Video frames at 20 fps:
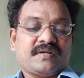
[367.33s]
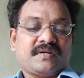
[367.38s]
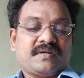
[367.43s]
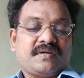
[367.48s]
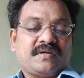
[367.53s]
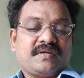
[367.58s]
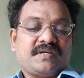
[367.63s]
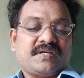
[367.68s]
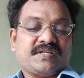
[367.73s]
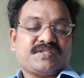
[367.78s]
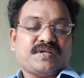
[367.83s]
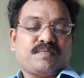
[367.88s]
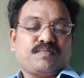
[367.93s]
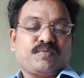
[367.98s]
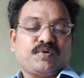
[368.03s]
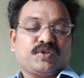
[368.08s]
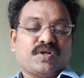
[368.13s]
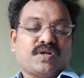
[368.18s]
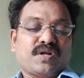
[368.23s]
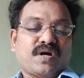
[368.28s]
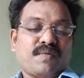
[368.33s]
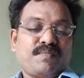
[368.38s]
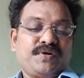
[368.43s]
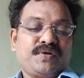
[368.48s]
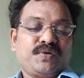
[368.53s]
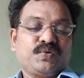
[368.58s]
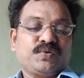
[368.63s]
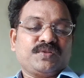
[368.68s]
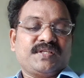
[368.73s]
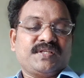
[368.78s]
Example, the
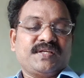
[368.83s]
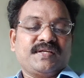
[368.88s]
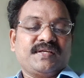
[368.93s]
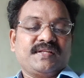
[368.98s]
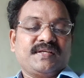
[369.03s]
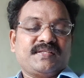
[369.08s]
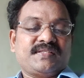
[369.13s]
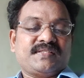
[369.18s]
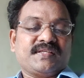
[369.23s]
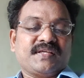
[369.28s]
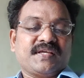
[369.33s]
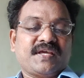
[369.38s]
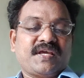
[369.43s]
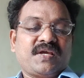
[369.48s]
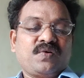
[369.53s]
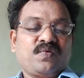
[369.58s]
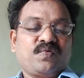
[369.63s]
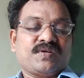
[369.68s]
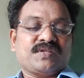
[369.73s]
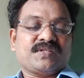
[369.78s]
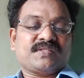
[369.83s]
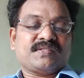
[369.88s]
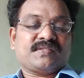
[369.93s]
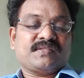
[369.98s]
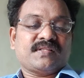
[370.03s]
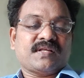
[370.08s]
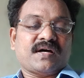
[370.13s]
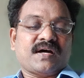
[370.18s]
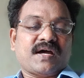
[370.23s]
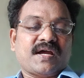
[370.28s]
normative theories gave us
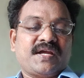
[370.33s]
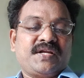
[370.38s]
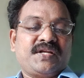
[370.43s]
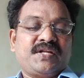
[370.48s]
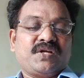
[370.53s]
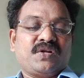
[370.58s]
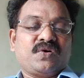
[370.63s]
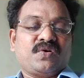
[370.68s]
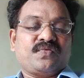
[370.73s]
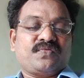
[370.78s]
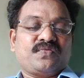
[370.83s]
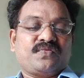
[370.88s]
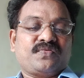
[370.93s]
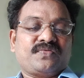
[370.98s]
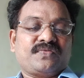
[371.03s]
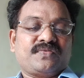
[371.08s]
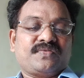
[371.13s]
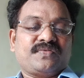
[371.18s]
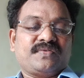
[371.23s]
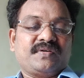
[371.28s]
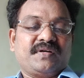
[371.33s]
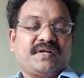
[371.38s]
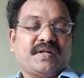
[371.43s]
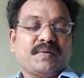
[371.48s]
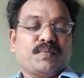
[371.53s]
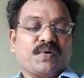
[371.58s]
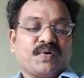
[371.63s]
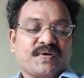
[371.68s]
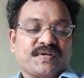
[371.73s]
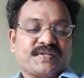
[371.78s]
the ideal of
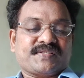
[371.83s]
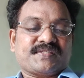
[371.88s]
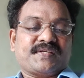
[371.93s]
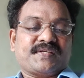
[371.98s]
democracy,